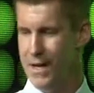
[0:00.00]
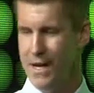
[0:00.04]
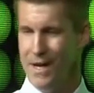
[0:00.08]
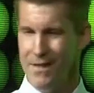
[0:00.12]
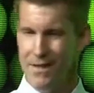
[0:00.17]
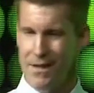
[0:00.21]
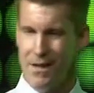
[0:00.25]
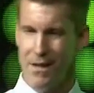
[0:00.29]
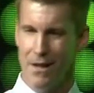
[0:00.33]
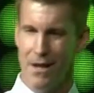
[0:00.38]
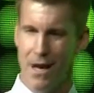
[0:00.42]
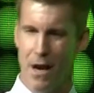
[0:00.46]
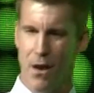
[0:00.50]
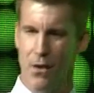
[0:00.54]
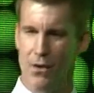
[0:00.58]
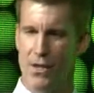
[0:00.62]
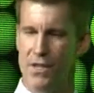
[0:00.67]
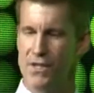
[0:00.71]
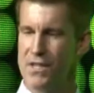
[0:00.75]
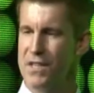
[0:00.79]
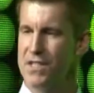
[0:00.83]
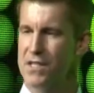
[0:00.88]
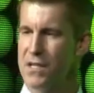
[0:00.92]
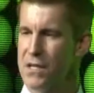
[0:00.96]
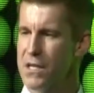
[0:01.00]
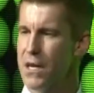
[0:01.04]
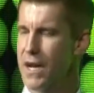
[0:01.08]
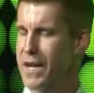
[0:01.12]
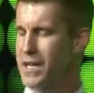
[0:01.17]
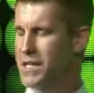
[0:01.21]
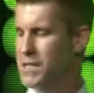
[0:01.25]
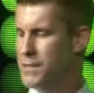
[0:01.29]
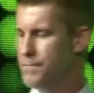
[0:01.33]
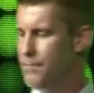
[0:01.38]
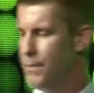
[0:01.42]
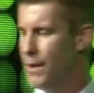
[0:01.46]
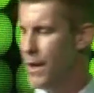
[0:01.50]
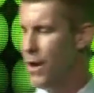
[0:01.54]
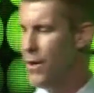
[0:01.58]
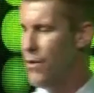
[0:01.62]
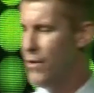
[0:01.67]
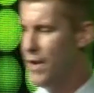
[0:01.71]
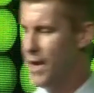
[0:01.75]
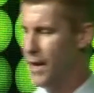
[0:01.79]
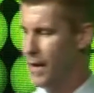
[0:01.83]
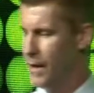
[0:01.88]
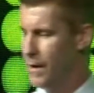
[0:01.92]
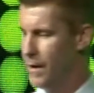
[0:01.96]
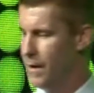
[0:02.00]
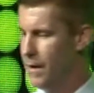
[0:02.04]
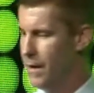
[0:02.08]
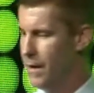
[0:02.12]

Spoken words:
in the cloud is exploding.